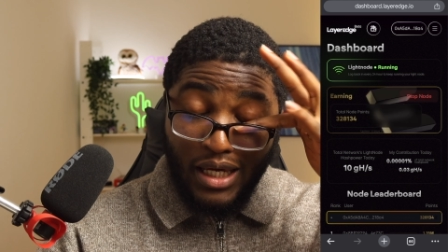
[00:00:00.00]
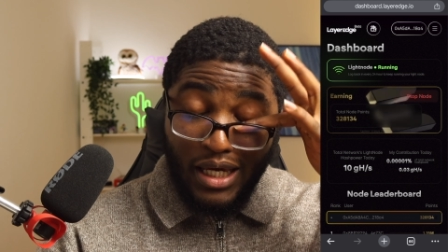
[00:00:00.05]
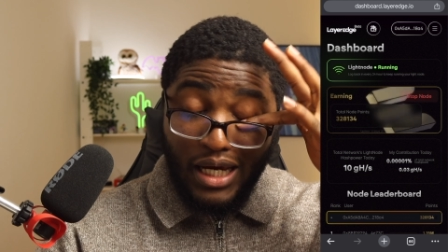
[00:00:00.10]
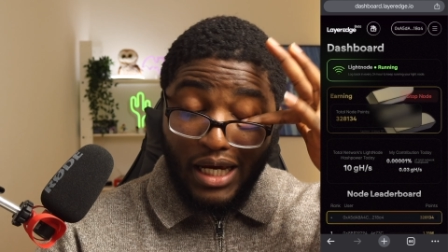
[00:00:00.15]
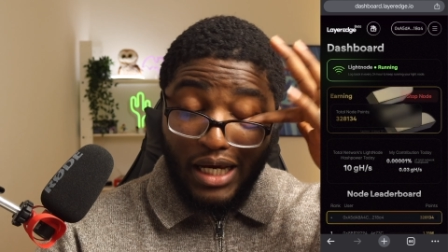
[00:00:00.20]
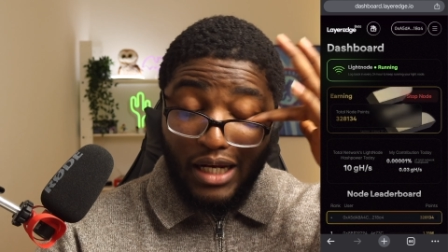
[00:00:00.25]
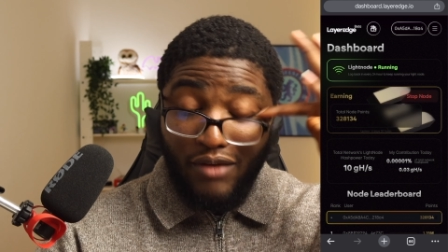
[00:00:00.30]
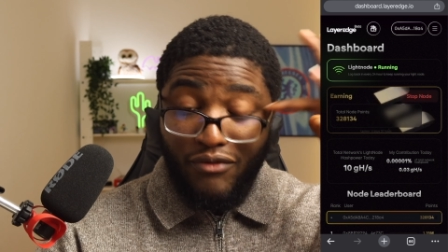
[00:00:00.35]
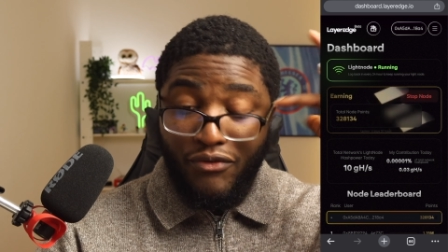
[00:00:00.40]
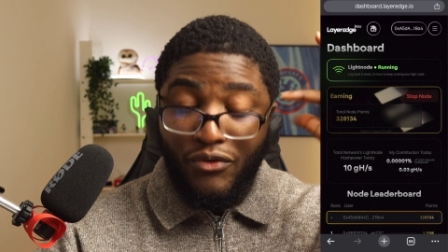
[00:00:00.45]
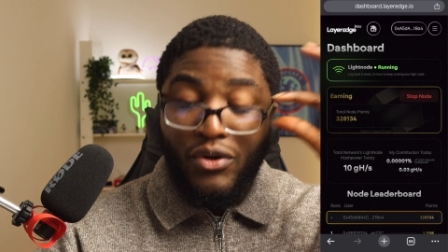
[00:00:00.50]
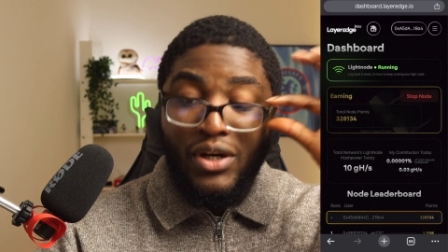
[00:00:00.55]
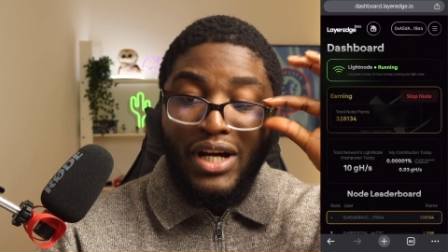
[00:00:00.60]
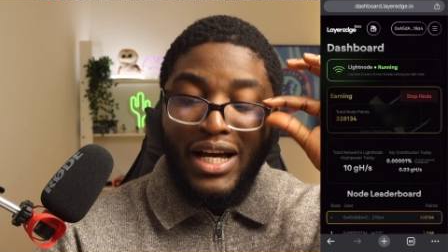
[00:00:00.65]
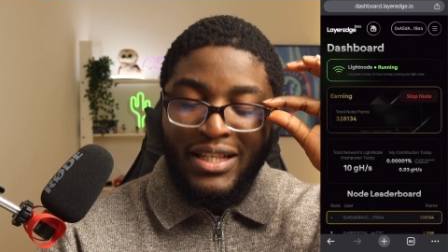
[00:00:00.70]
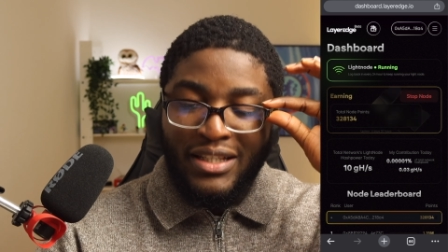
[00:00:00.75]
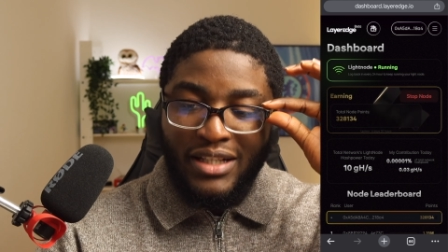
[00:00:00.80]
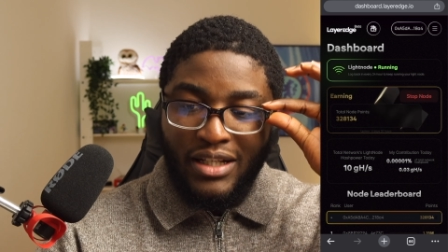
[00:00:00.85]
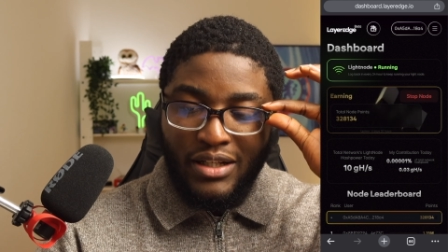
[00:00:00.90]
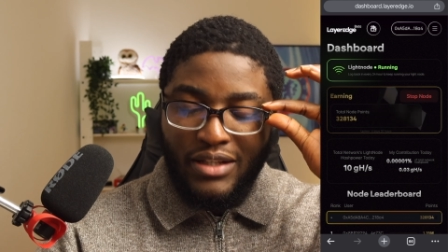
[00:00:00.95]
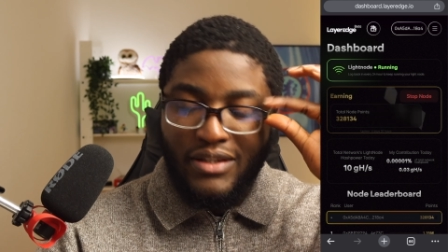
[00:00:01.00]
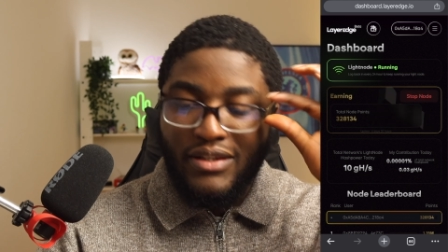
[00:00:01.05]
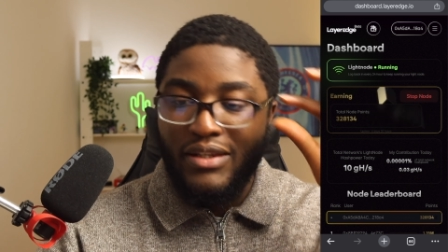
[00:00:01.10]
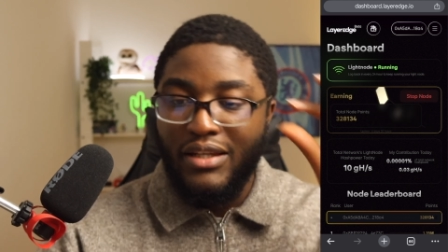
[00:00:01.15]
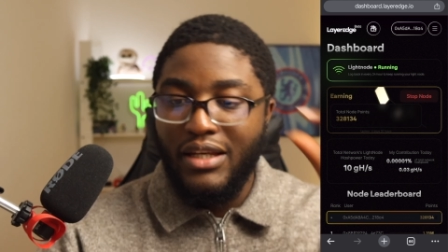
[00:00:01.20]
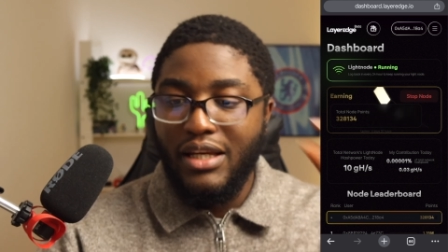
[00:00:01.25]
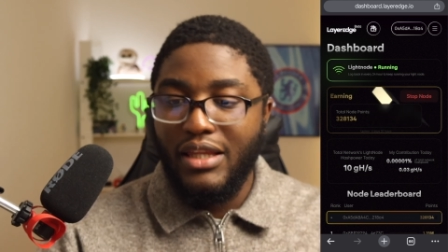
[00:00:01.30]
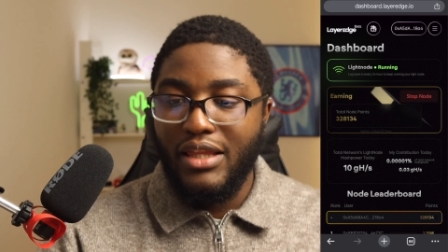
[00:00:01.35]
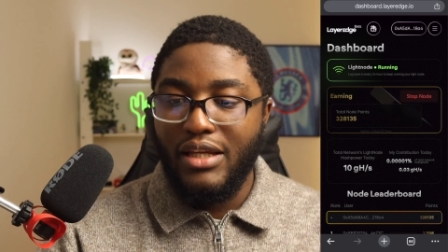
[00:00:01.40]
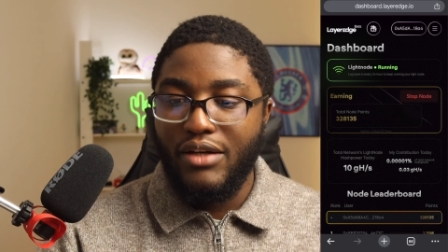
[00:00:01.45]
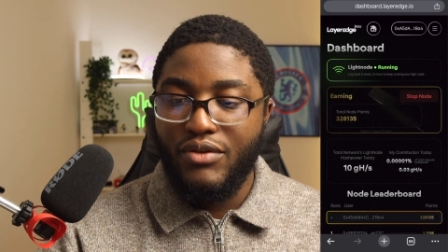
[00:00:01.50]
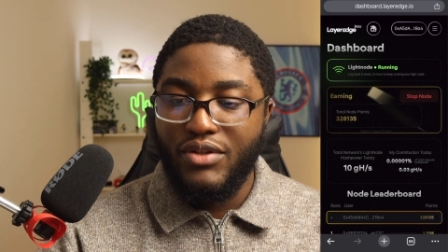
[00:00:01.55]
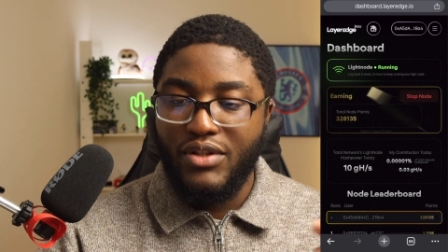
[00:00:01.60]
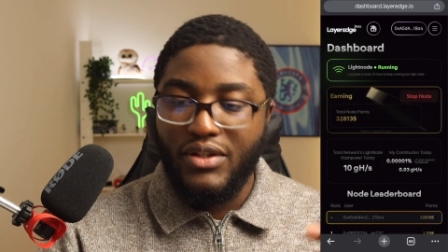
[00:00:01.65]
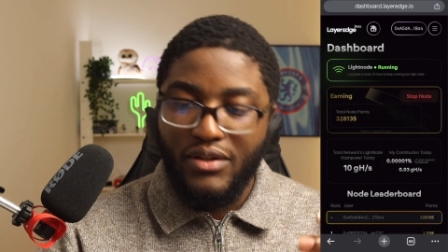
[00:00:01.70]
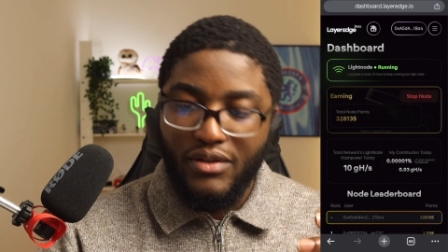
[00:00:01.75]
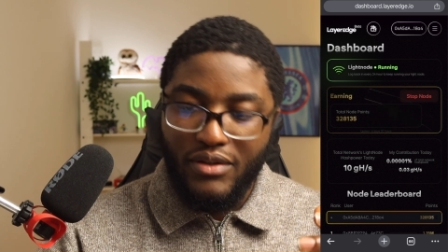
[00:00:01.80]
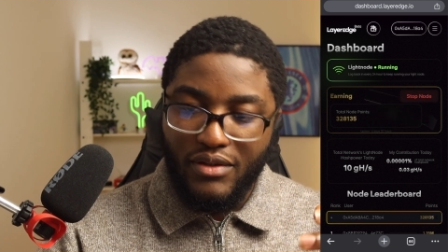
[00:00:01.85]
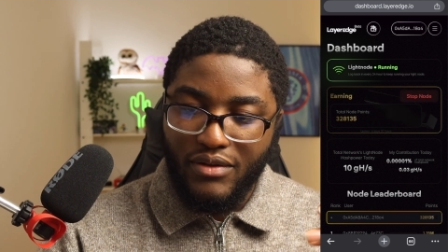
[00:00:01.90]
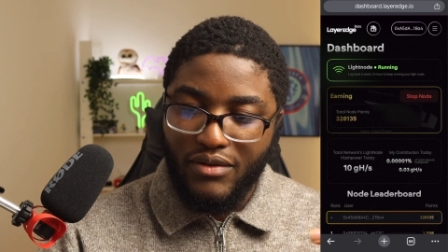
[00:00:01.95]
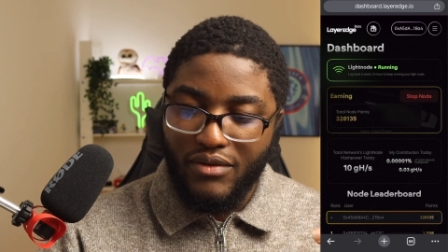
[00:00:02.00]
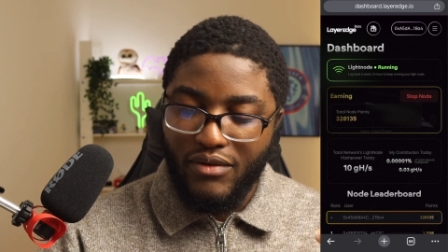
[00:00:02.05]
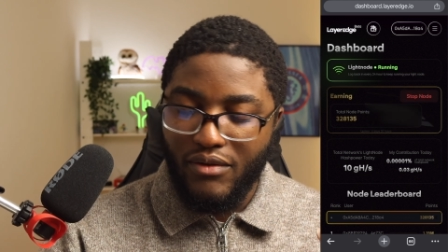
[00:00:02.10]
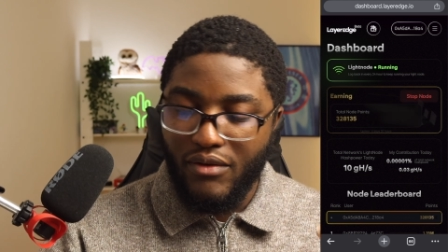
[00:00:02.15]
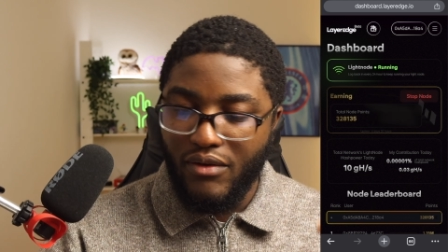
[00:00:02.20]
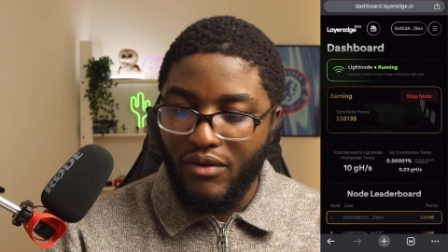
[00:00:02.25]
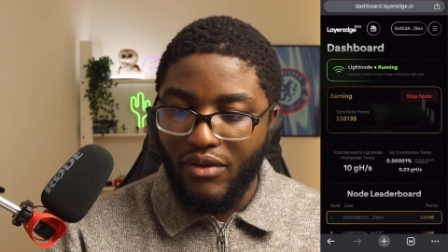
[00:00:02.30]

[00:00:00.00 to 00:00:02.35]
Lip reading: And if you guys can see, there is this